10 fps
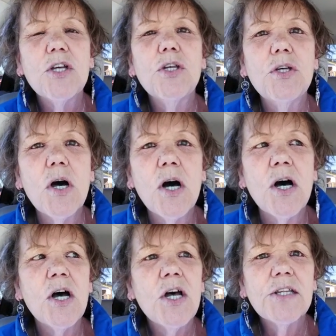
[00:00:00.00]

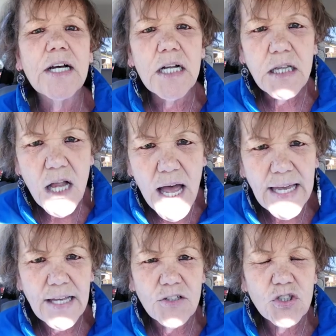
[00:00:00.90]
the
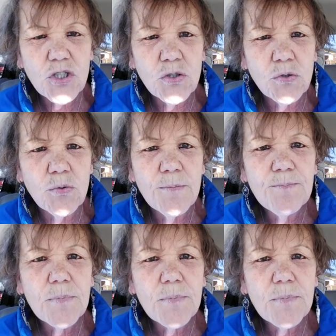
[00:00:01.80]
client to